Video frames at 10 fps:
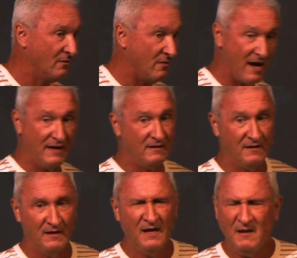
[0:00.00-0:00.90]
Right?
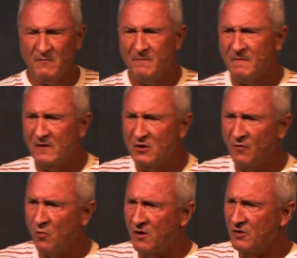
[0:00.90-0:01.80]
You
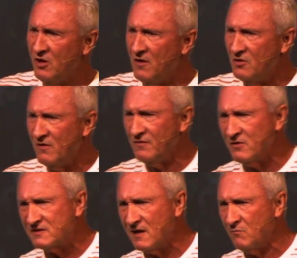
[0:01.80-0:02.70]
ever
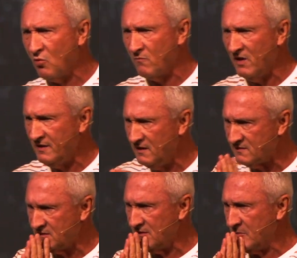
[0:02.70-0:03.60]
notice how important money
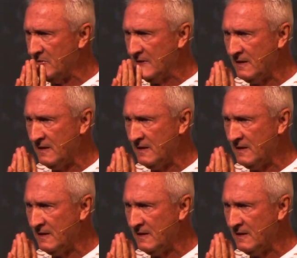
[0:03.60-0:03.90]
is to them?